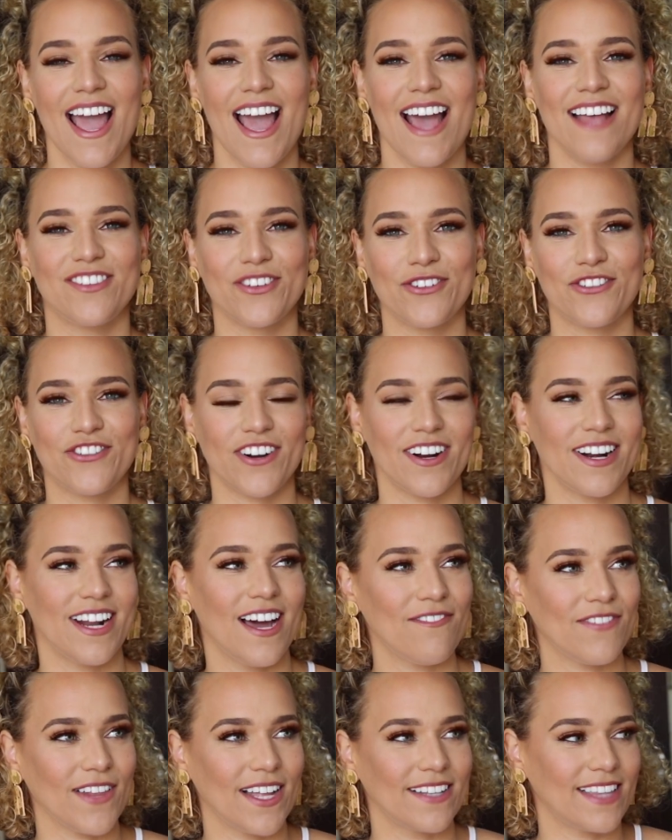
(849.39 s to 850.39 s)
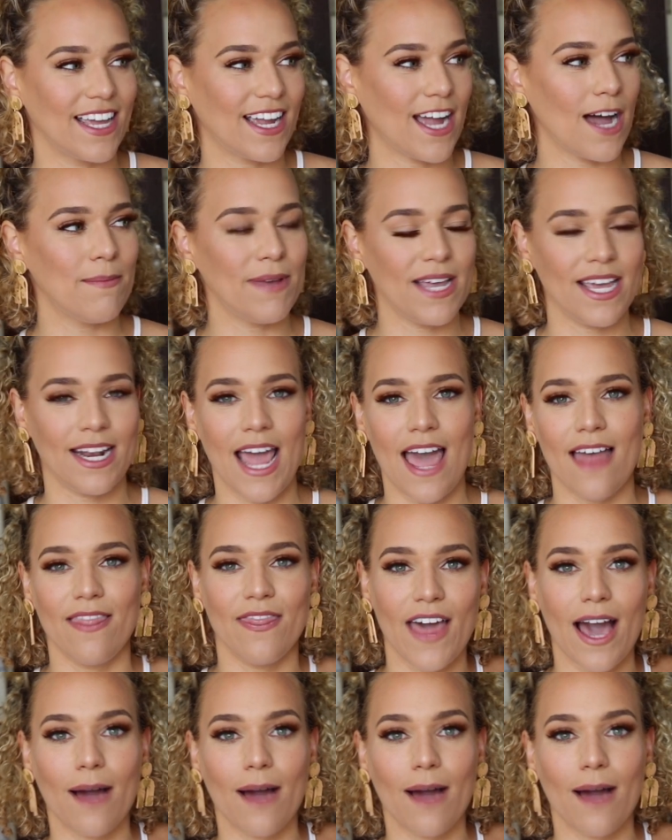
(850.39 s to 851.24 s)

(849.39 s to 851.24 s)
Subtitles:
And so sure enough, like they come in and